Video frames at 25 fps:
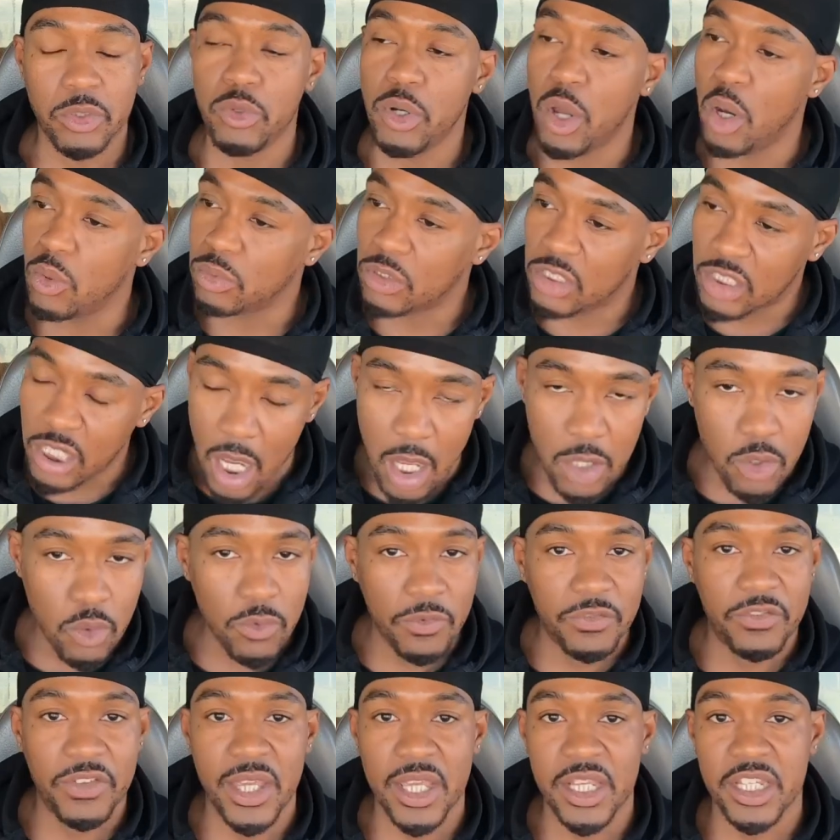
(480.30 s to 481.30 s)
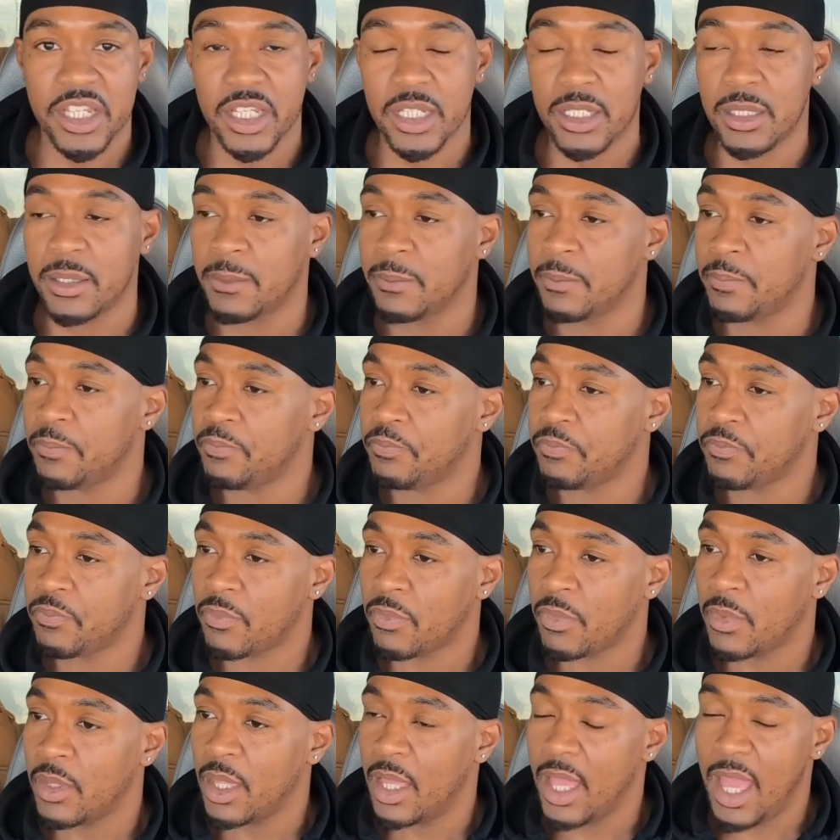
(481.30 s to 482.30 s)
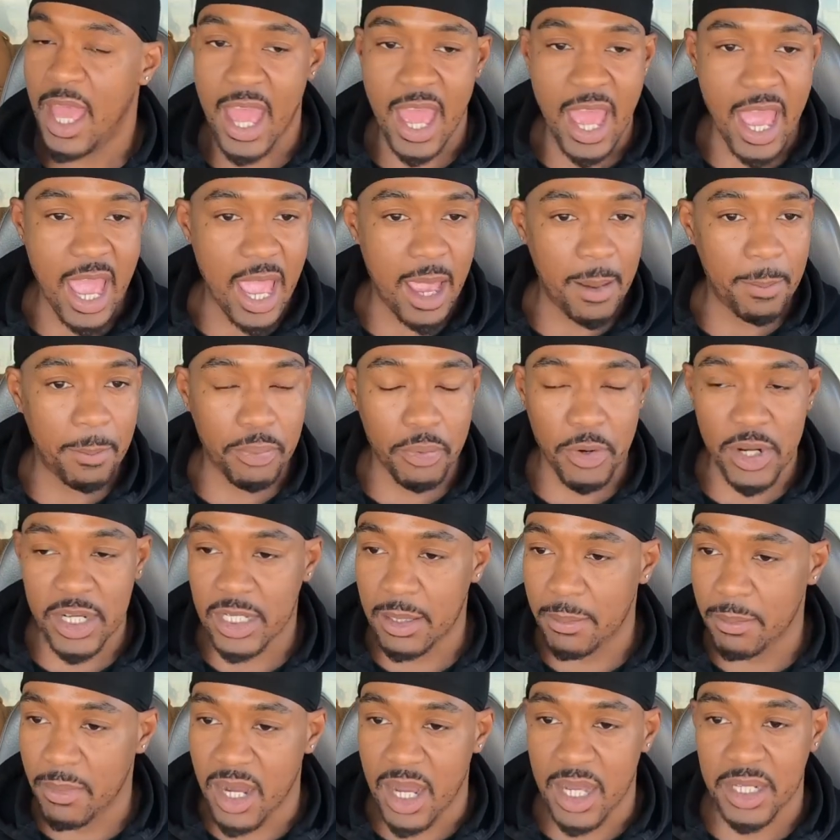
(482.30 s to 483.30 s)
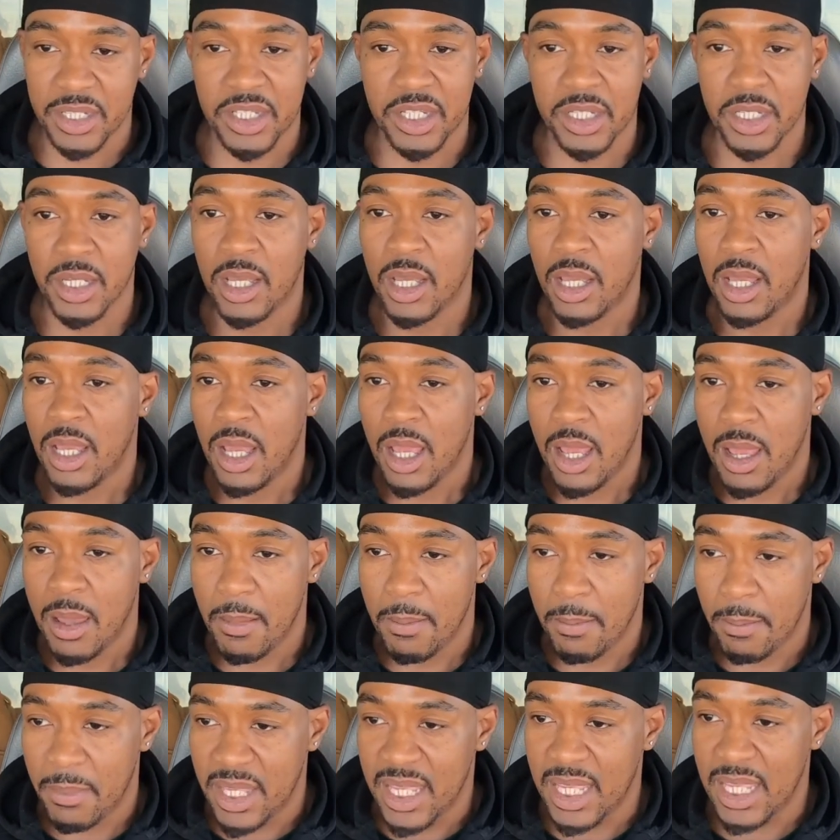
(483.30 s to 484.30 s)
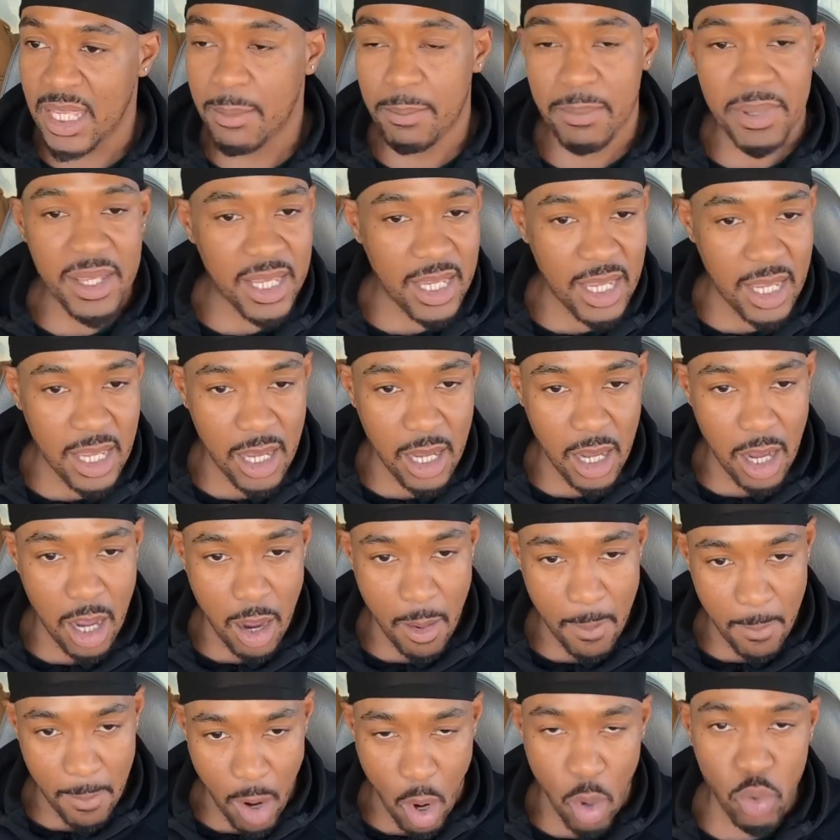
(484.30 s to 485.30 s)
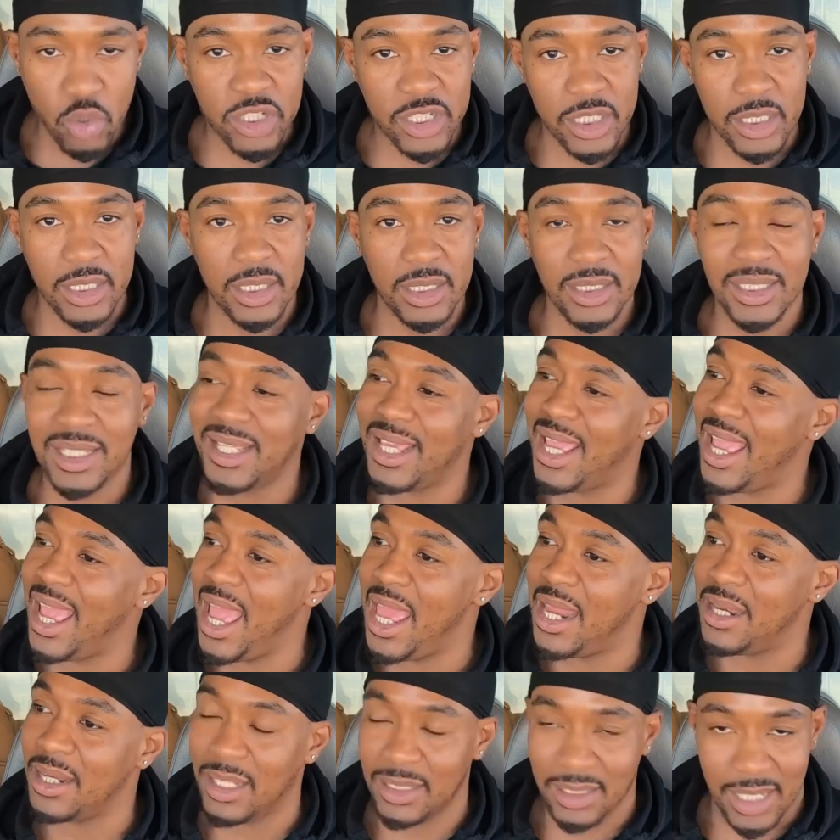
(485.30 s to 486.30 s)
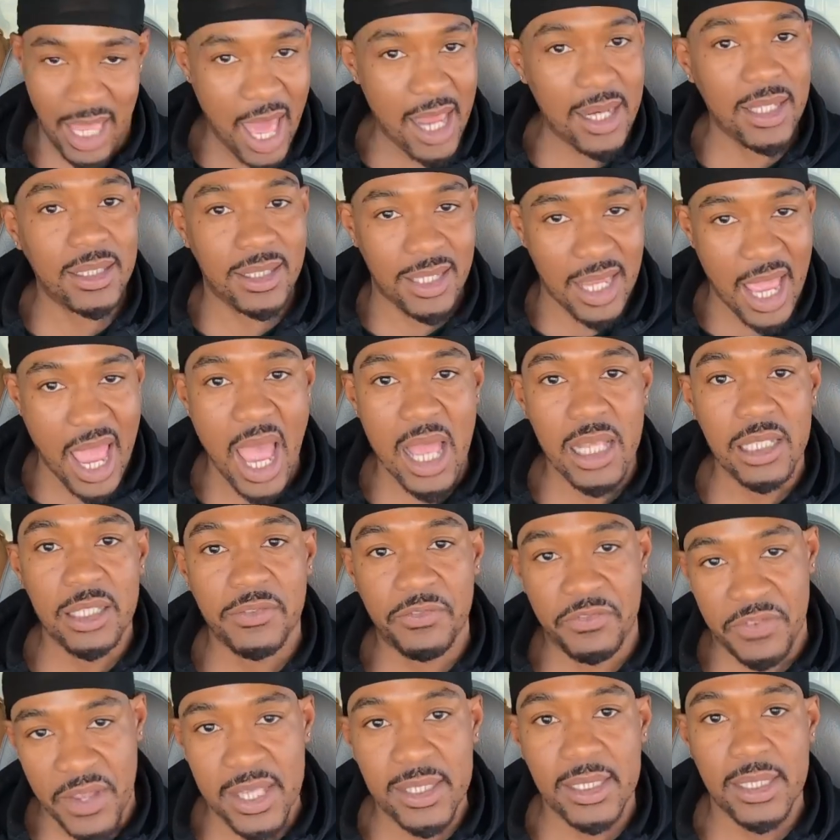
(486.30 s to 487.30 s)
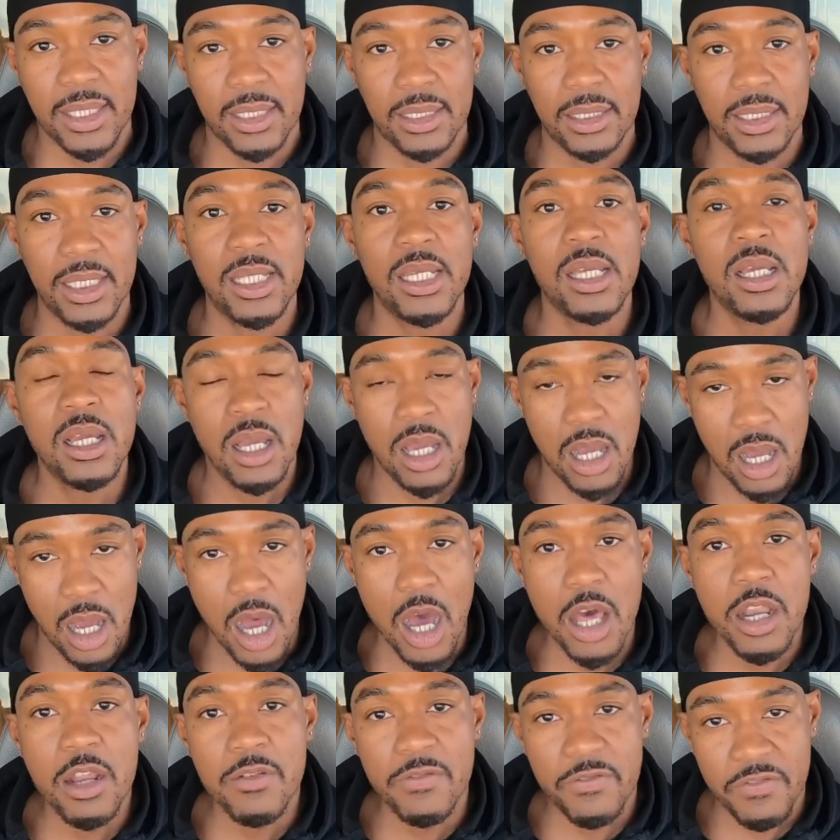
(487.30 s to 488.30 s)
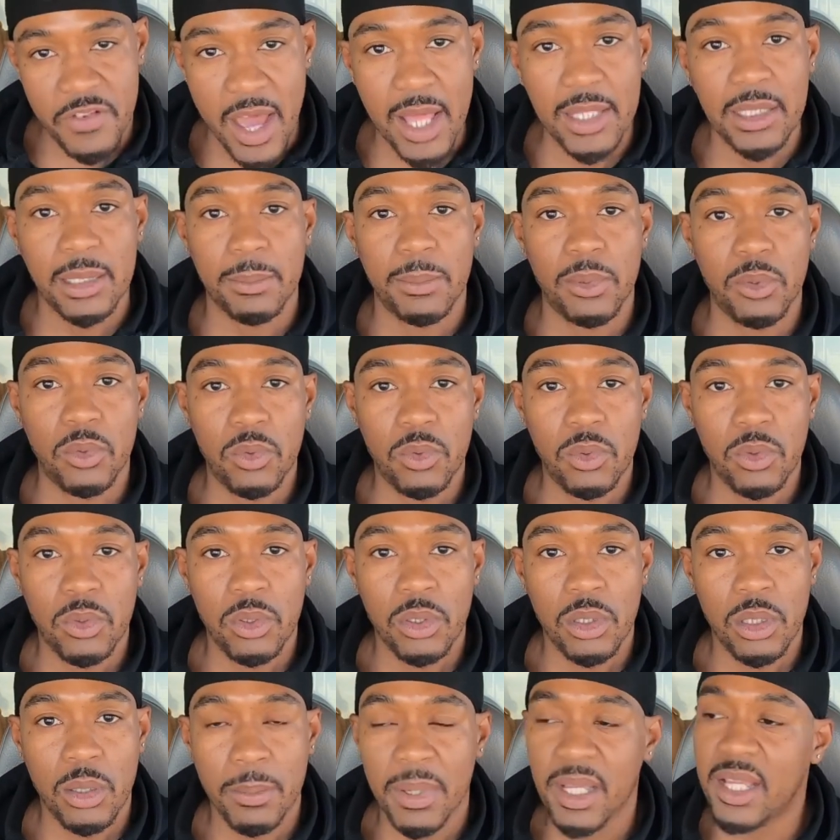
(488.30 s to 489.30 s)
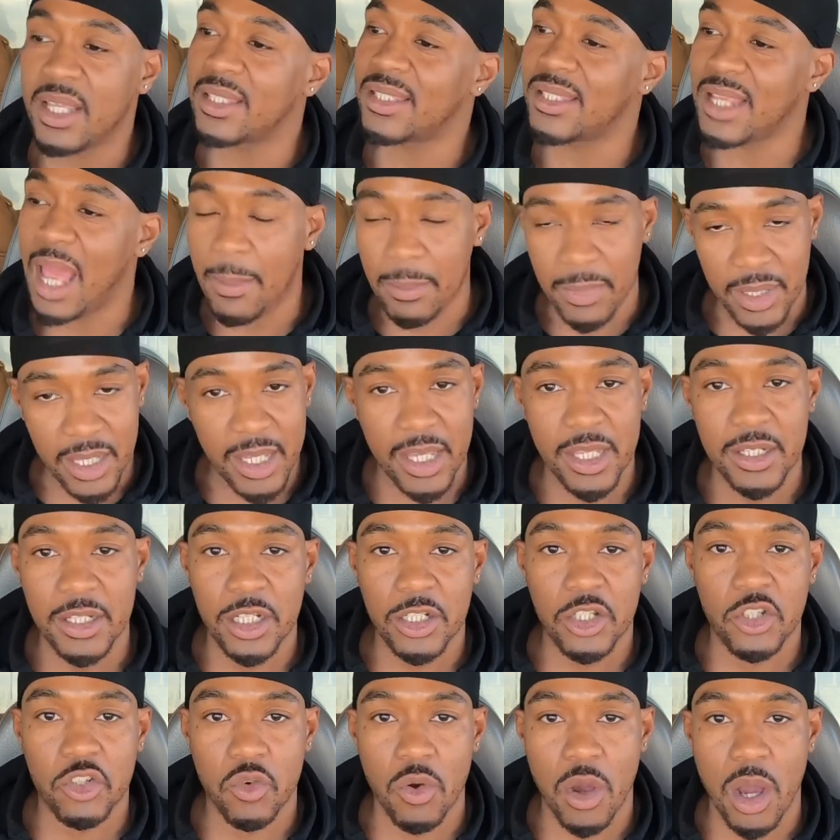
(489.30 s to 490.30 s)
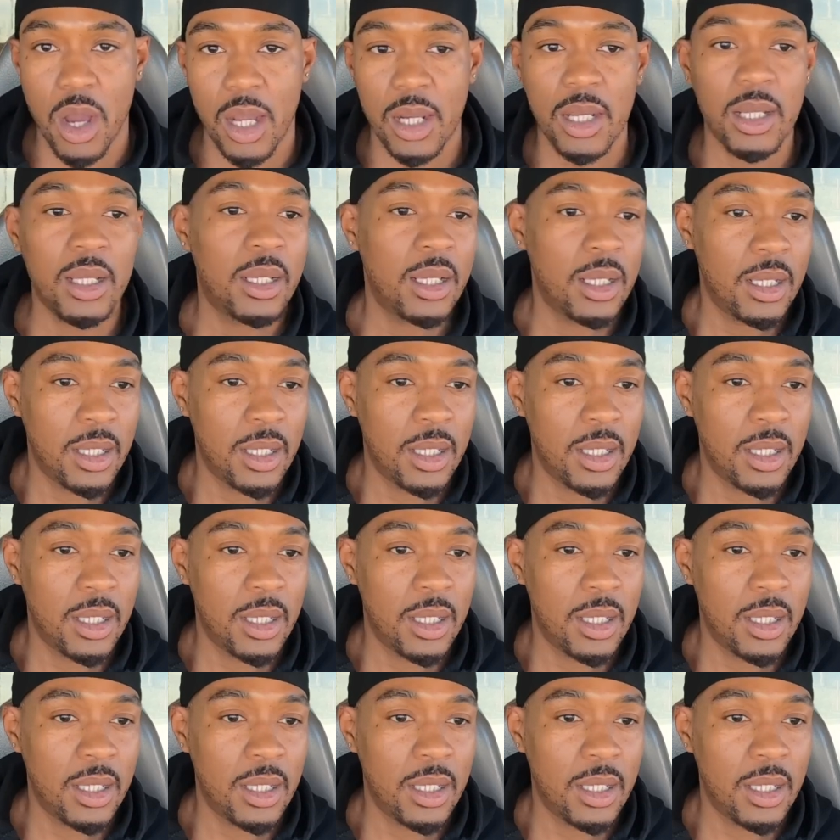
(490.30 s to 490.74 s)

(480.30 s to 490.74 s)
you know, tunnel vision and pretty much me being emotionally and a lot of times physically unavailable because I'm in the truck